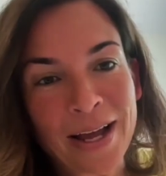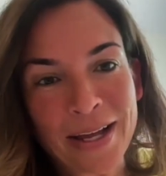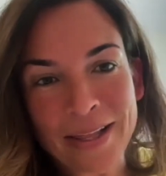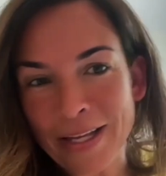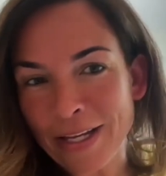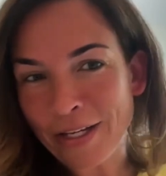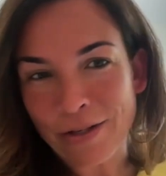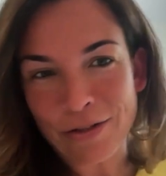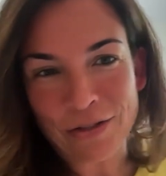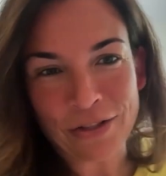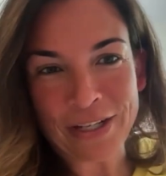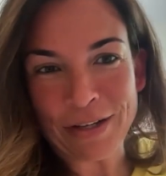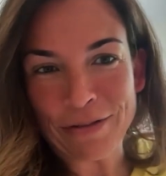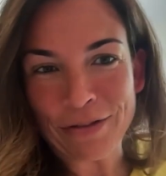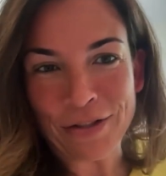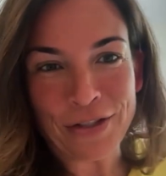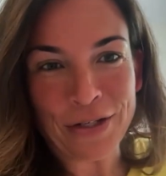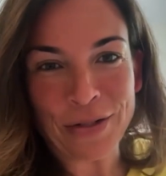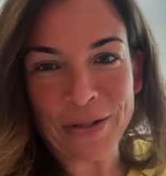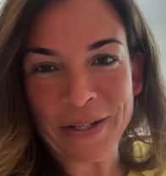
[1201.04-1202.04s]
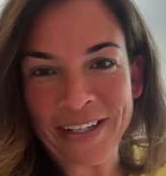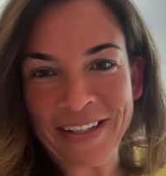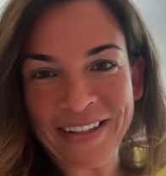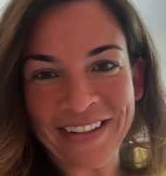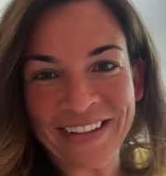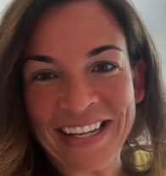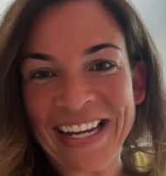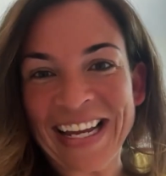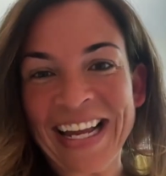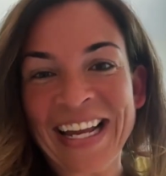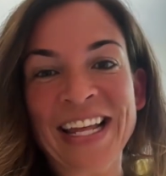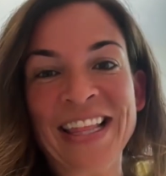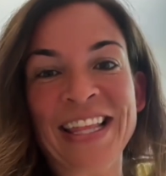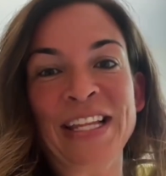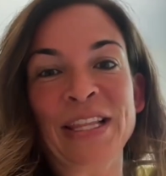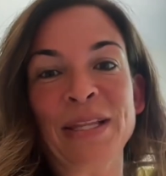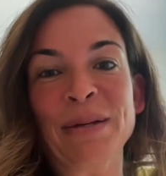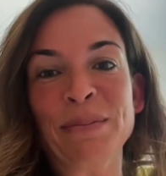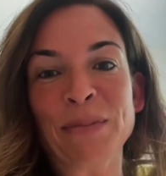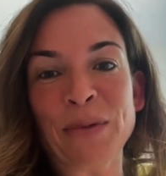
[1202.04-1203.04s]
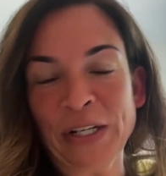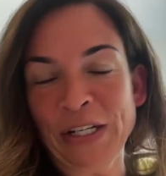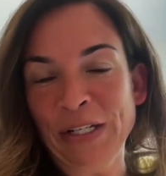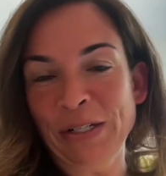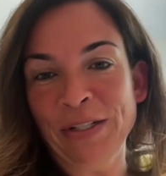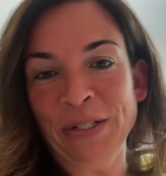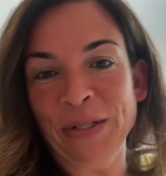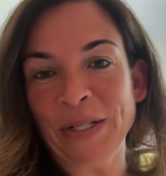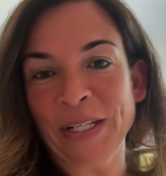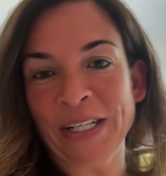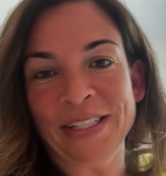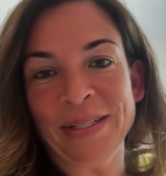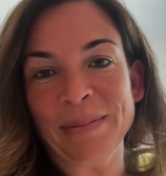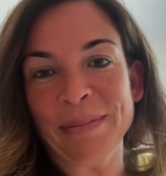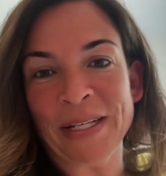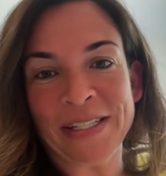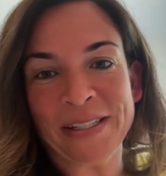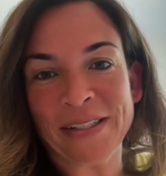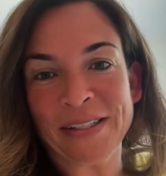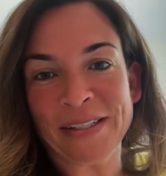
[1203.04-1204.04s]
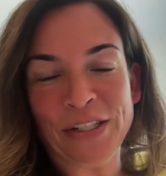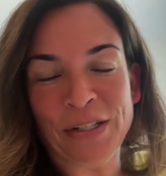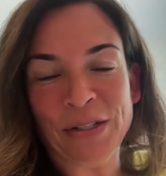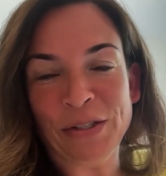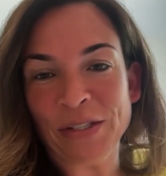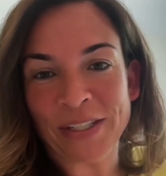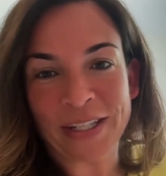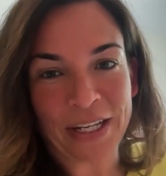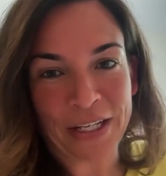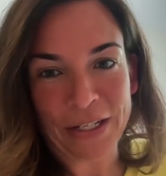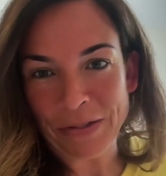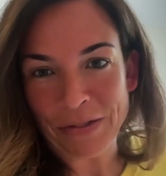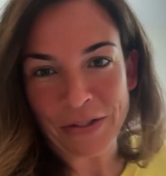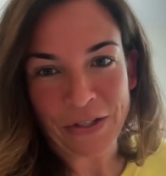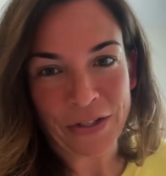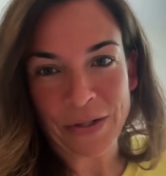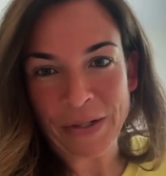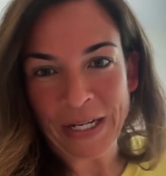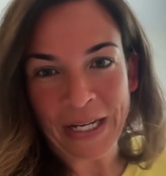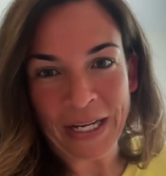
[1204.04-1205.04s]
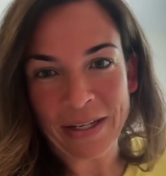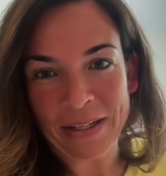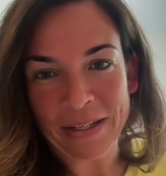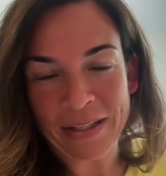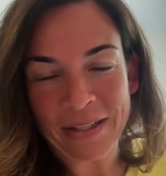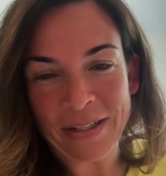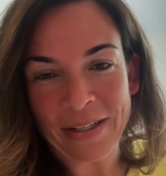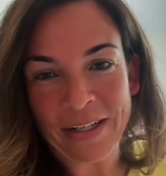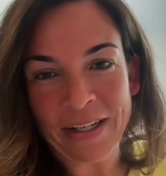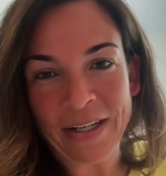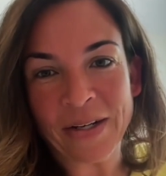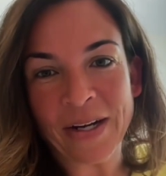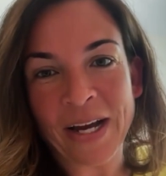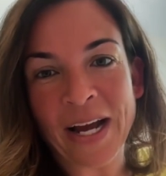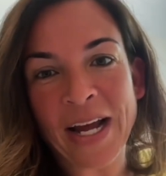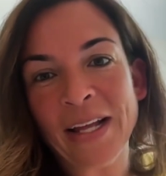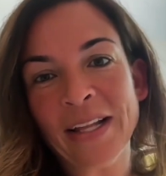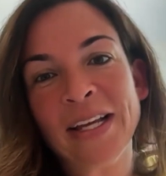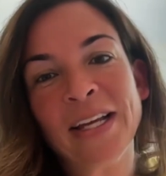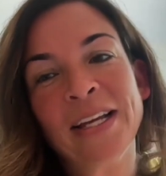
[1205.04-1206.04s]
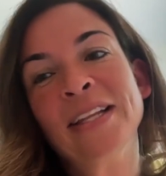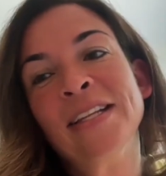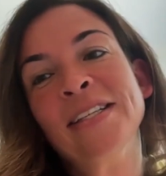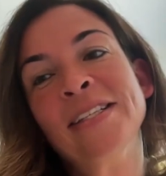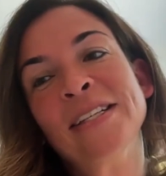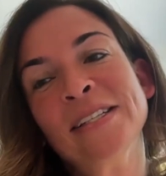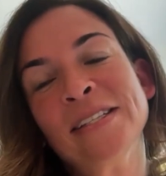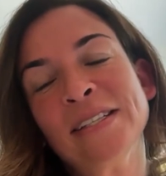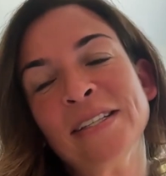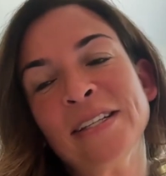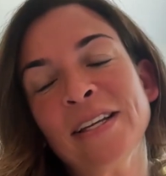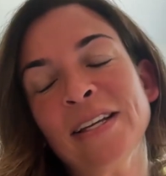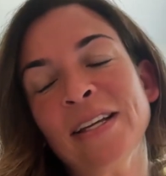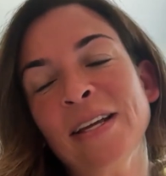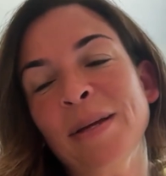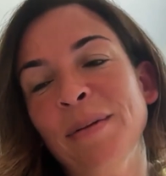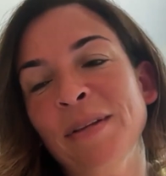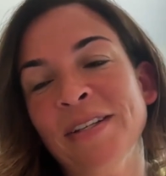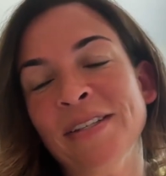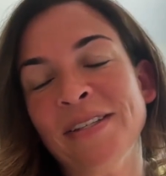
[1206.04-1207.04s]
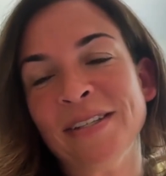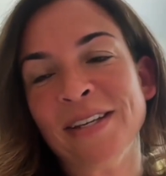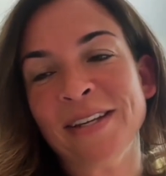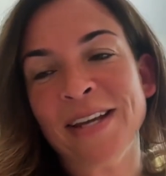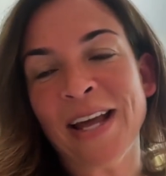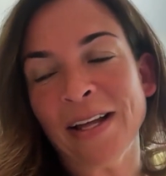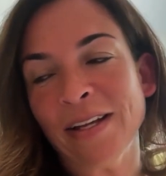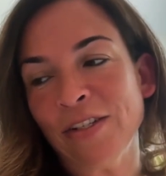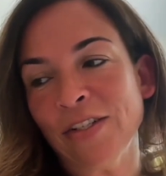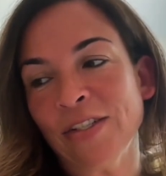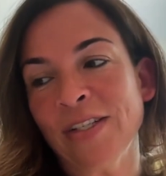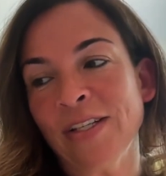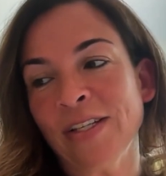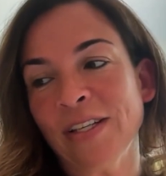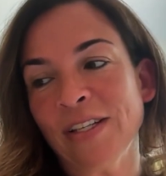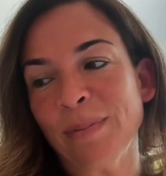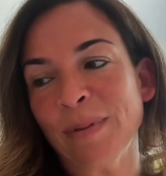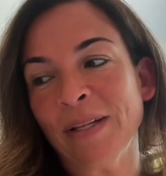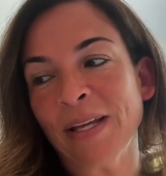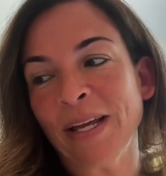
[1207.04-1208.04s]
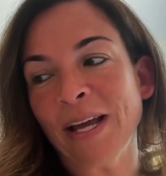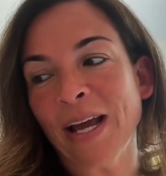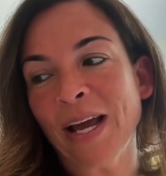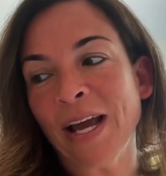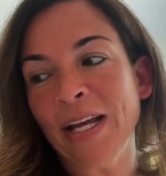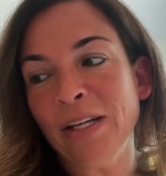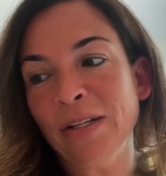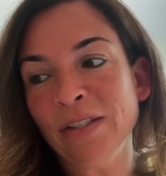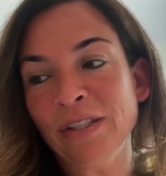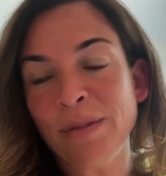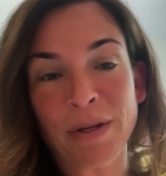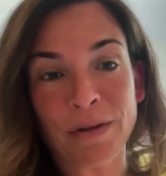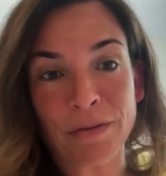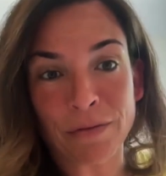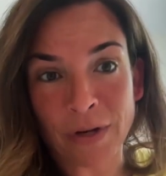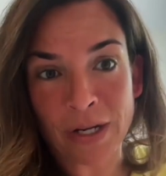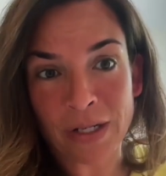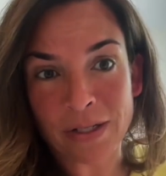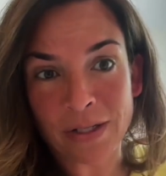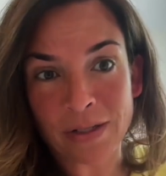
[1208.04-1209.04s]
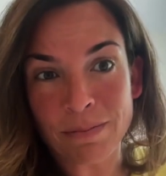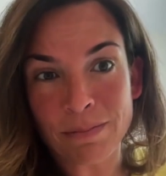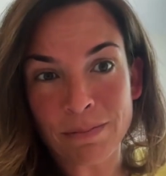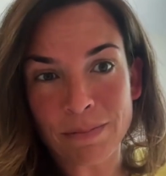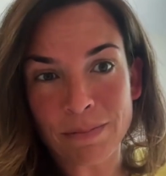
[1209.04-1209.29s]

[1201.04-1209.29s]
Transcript: I think you just have to do it. And I think the more you do it, it's a muscle and you just get used to doing it. This is analogous to this, but I used to be afraid to